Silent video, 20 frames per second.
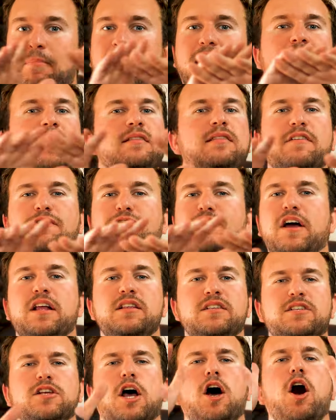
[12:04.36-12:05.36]
But in
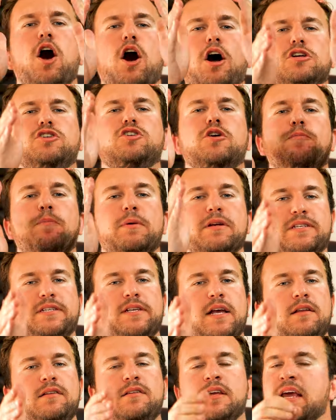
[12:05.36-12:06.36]
defense,
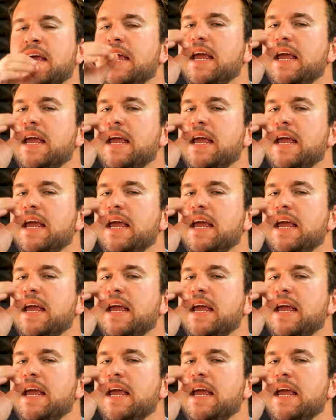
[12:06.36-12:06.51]
100%.